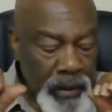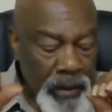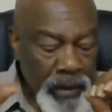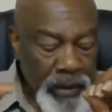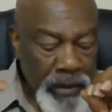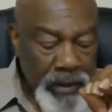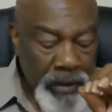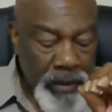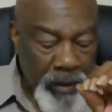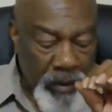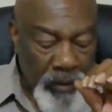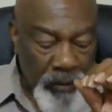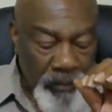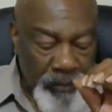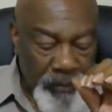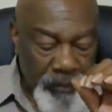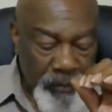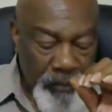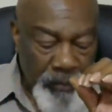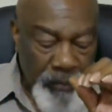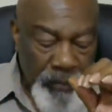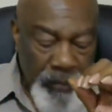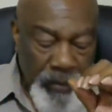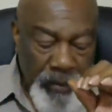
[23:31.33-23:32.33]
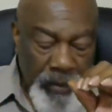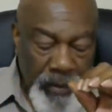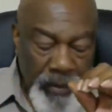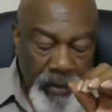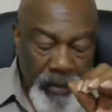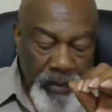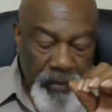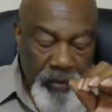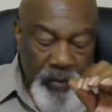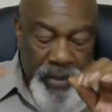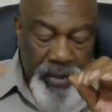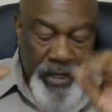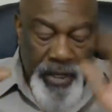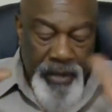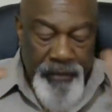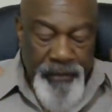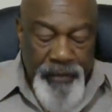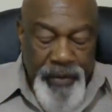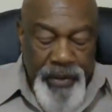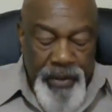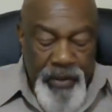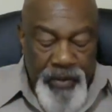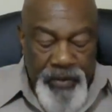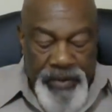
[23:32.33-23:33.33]
So,
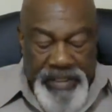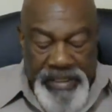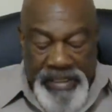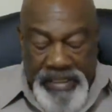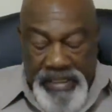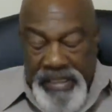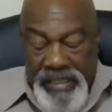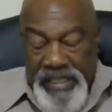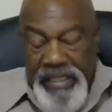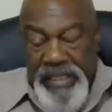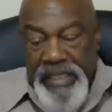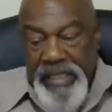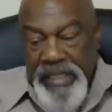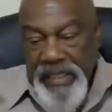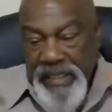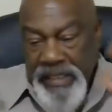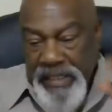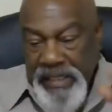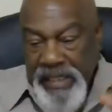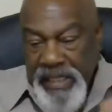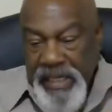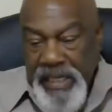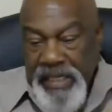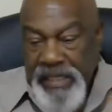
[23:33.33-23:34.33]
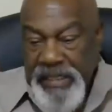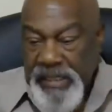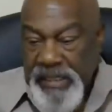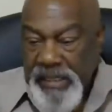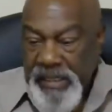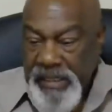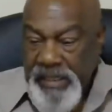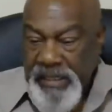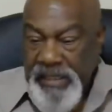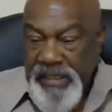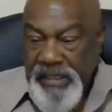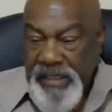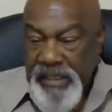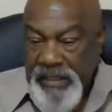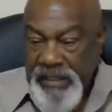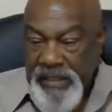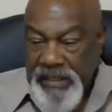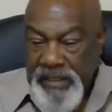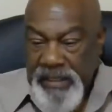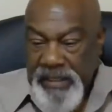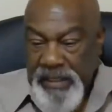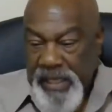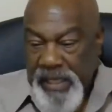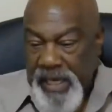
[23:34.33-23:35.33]
whenever you see a chance to
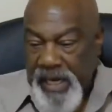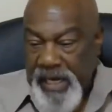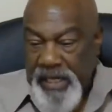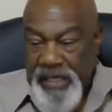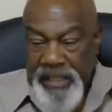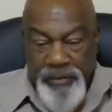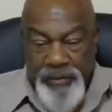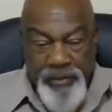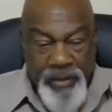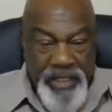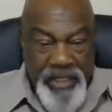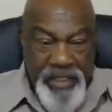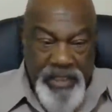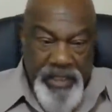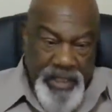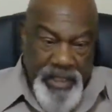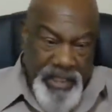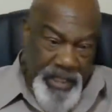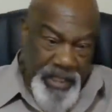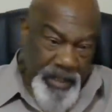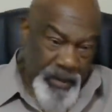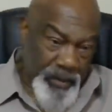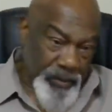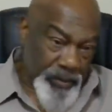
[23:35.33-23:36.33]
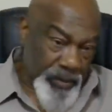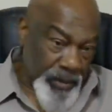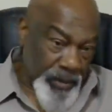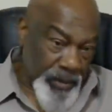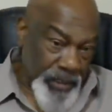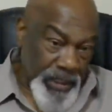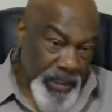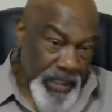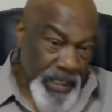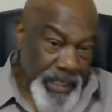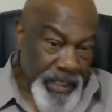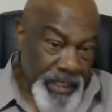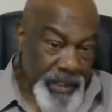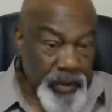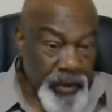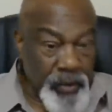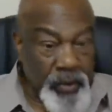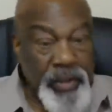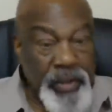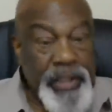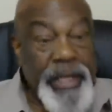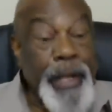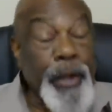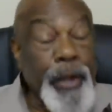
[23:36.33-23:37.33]
assist the lady, especially an elderly lady
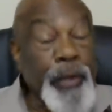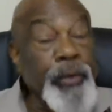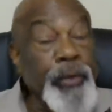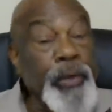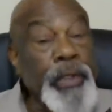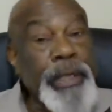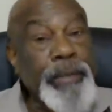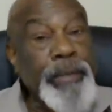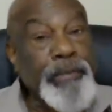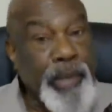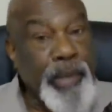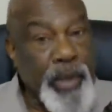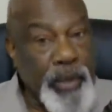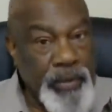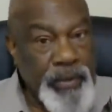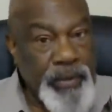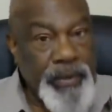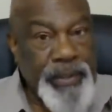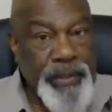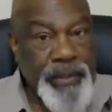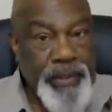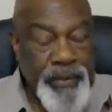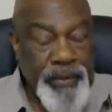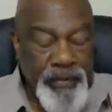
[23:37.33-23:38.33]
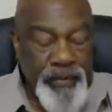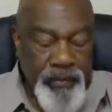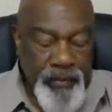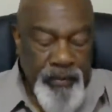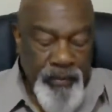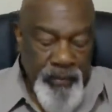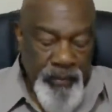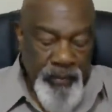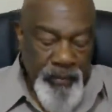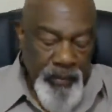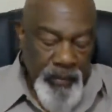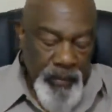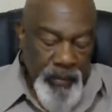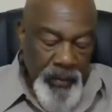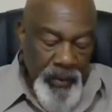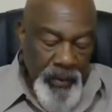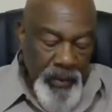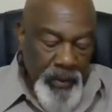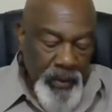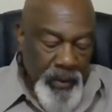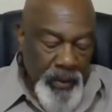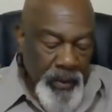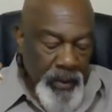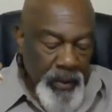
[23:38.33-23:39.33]
or an elderly person,
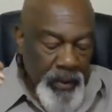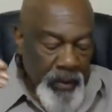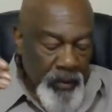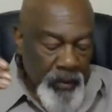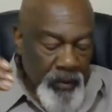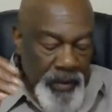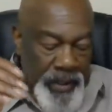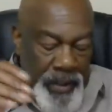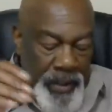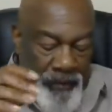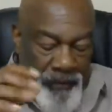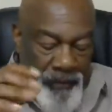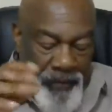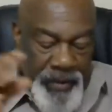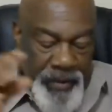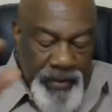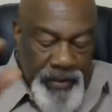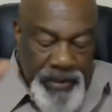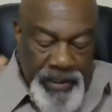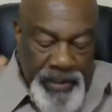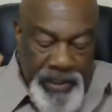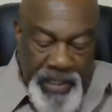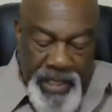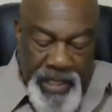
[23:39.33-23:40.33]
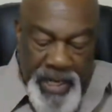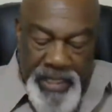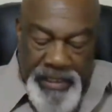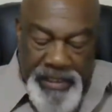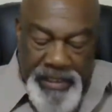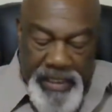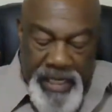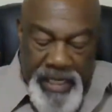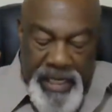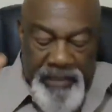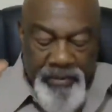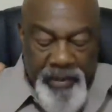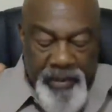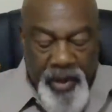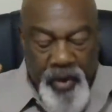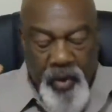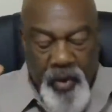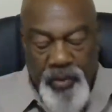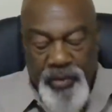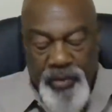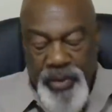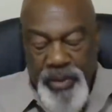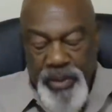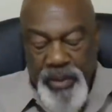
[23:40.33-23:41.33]
whenever you see that chance, by
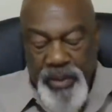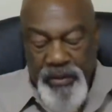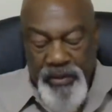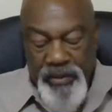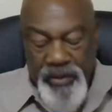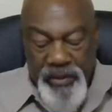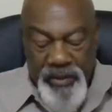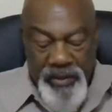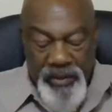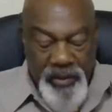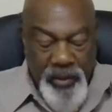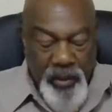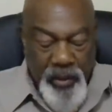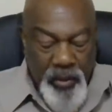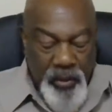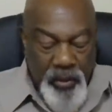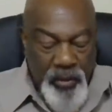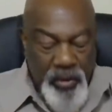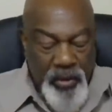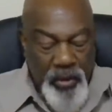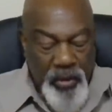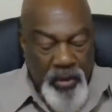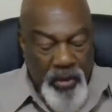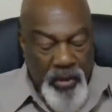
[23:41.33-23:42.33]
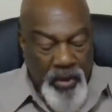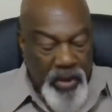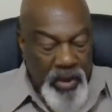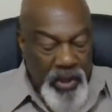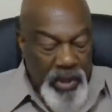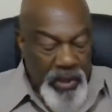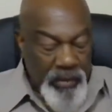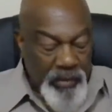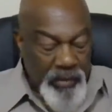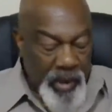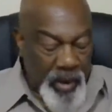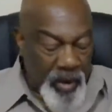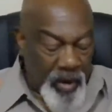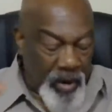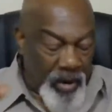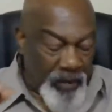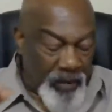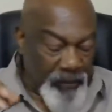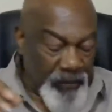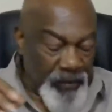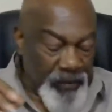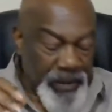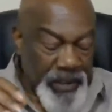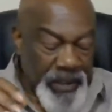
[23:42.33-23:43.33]
opening up the door or by
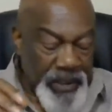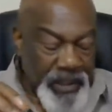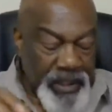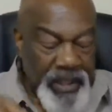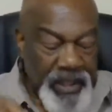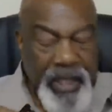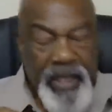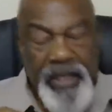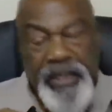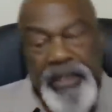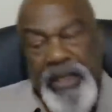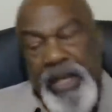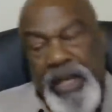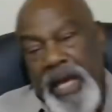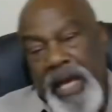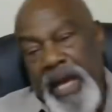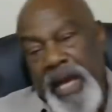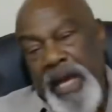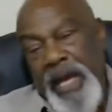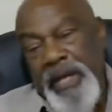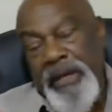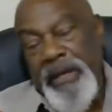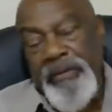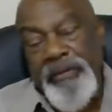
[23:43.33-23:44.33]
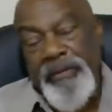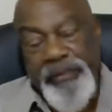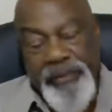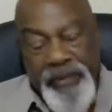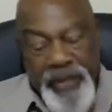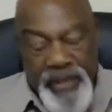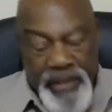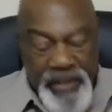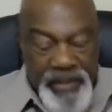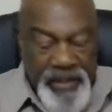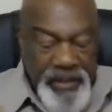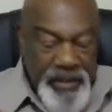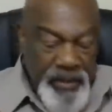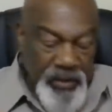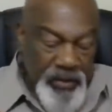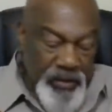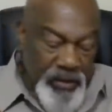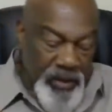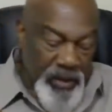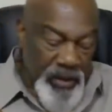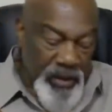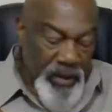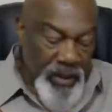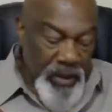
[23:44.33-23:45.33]
offering a cut in line in front of
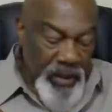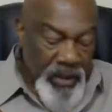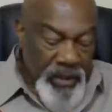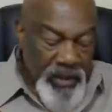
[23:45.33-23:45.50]
you, or